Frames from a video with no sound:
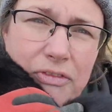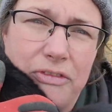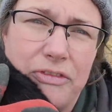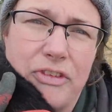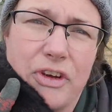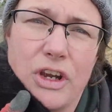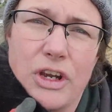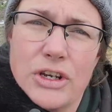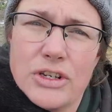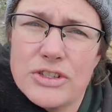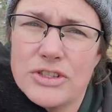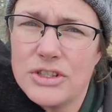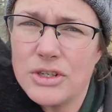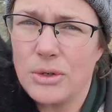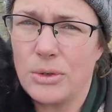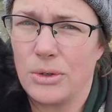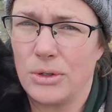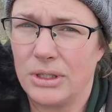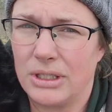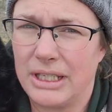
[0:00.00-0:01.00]
fur
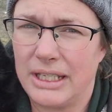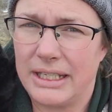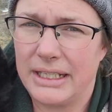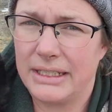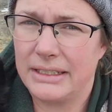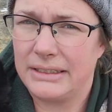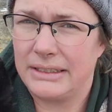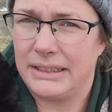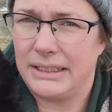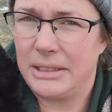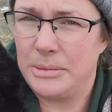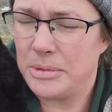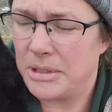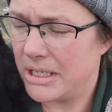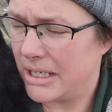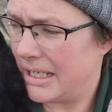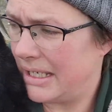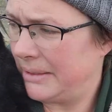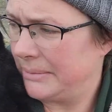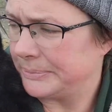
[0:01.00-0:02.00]
stole here.
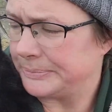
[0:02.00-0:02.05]
Anybody?